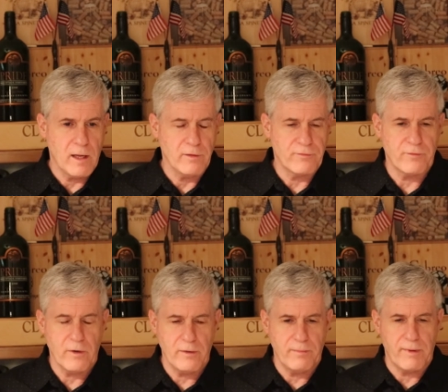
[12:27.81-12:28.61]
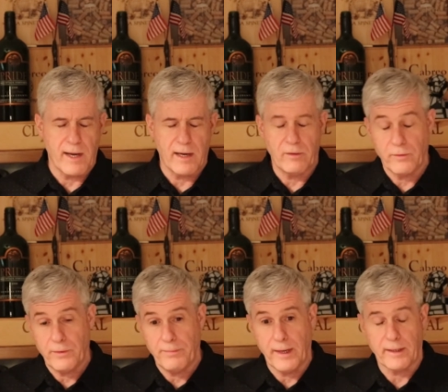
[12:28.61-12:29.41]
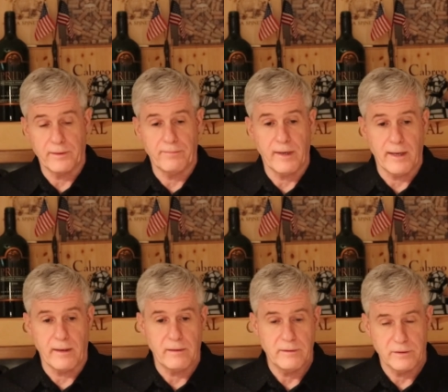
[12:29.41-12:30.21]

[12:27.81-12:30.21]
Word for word: on the front of the bottle or the back of the bottle,